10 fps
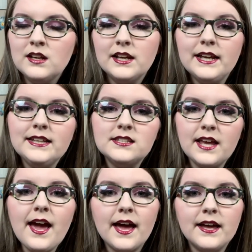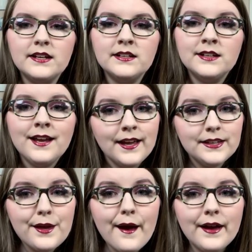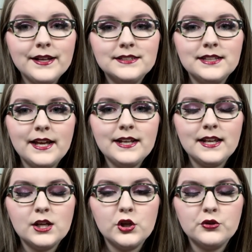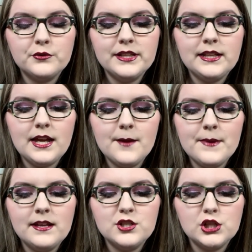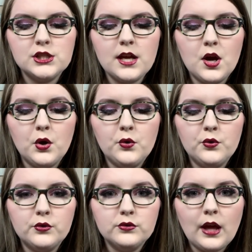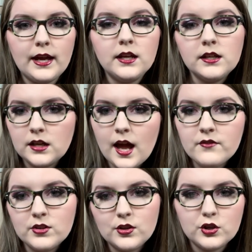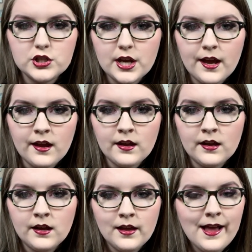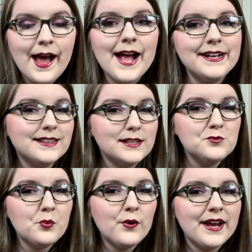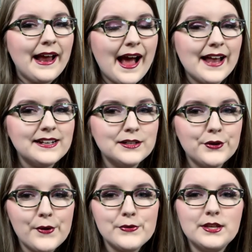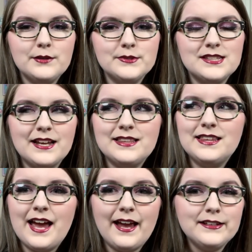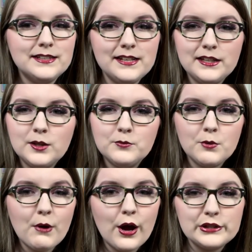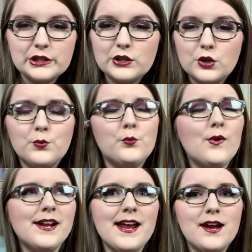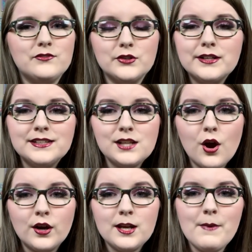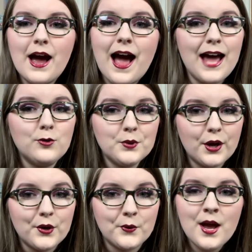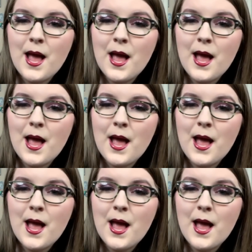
He said, yeah, it said that it couldn't read the image, so, like, can I have another check? And at this point, I didn't know that it was, like, the ATM deposit or whatever he's talking about. I don't know.